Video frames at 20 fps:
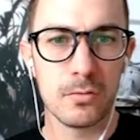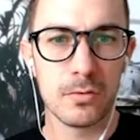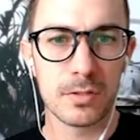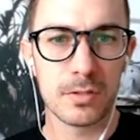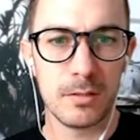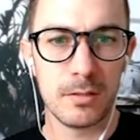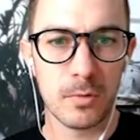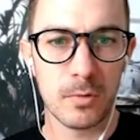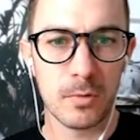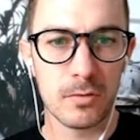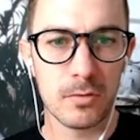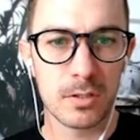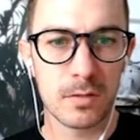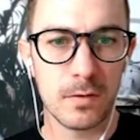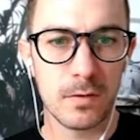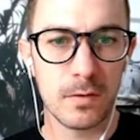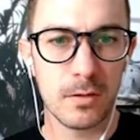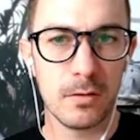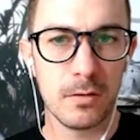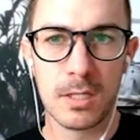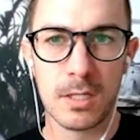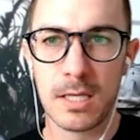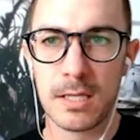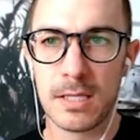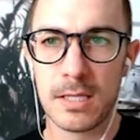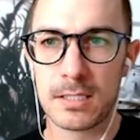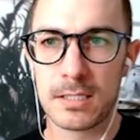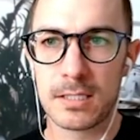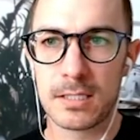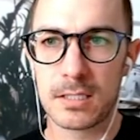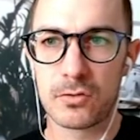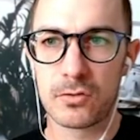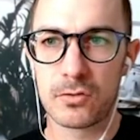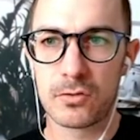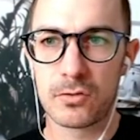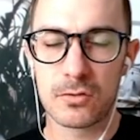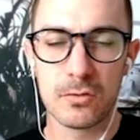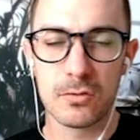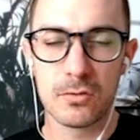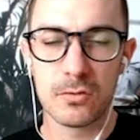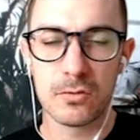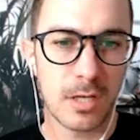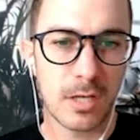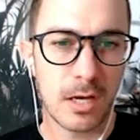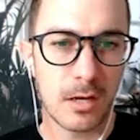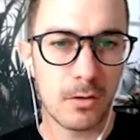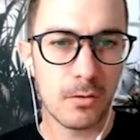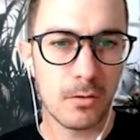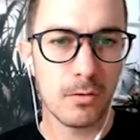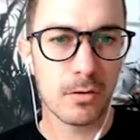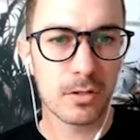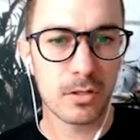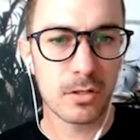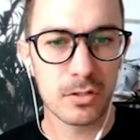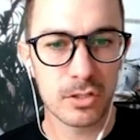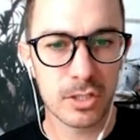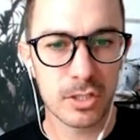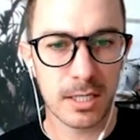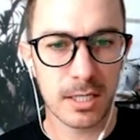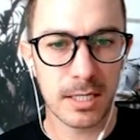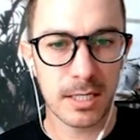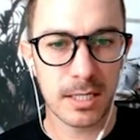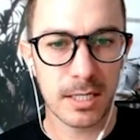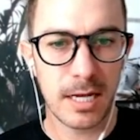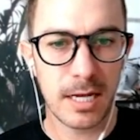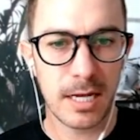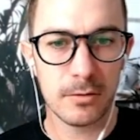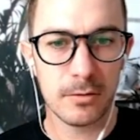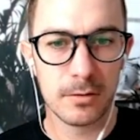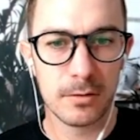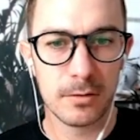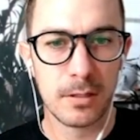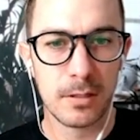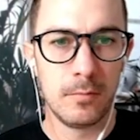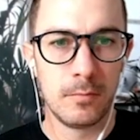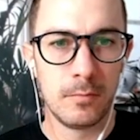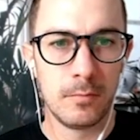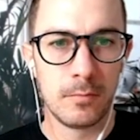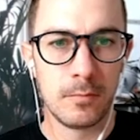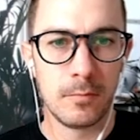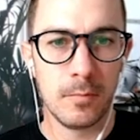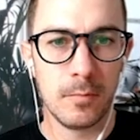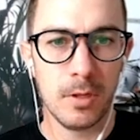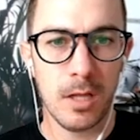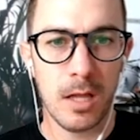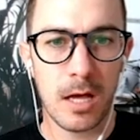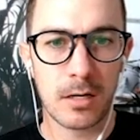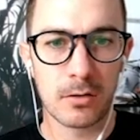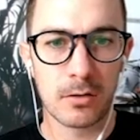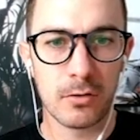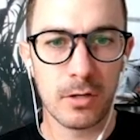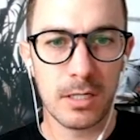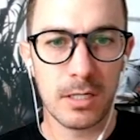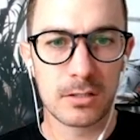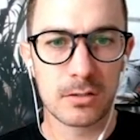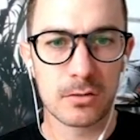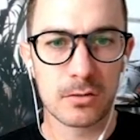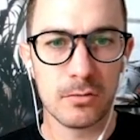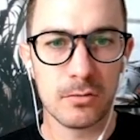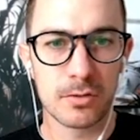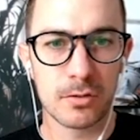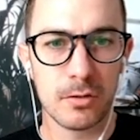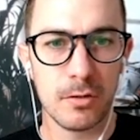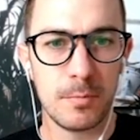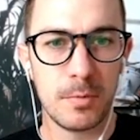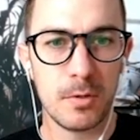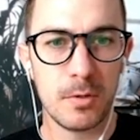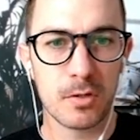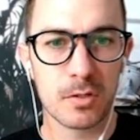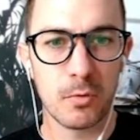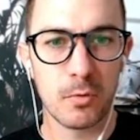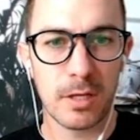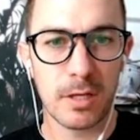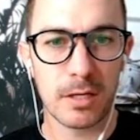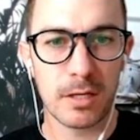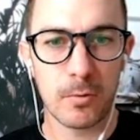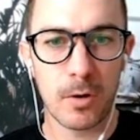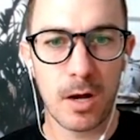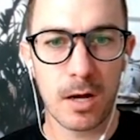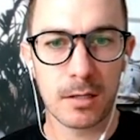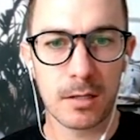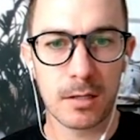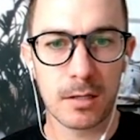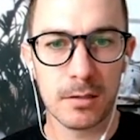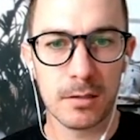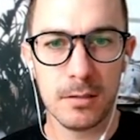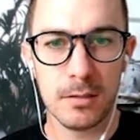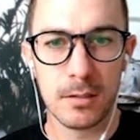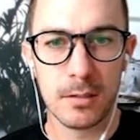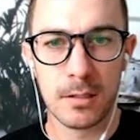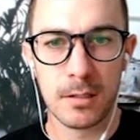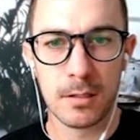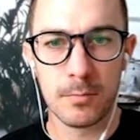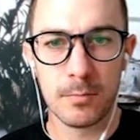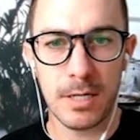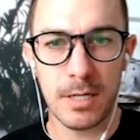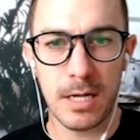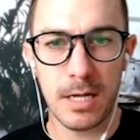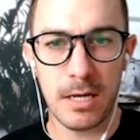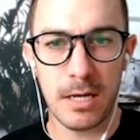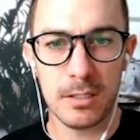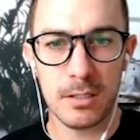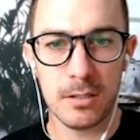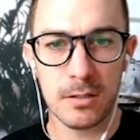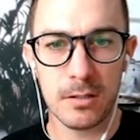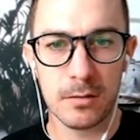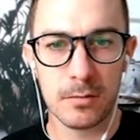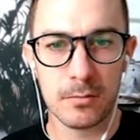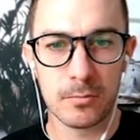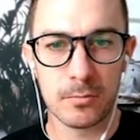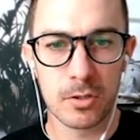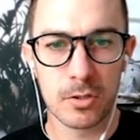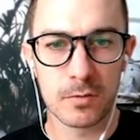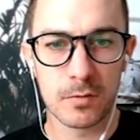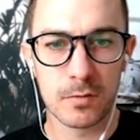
in Roseville. This is greatschools.org. You can check it out. A lot of great schools. So up here is more like Rockland, but out here, Roseville,